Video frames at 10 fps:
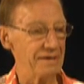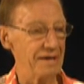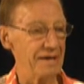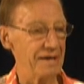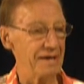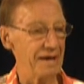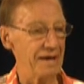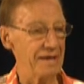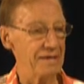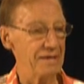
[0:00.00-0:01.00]
Uh,
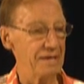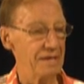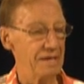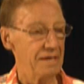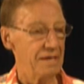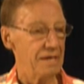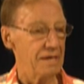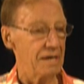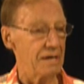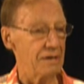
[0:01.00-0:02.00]
I
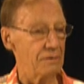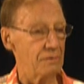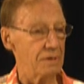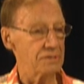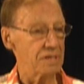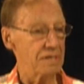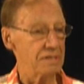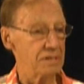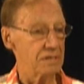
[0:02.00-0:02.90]
uh, was in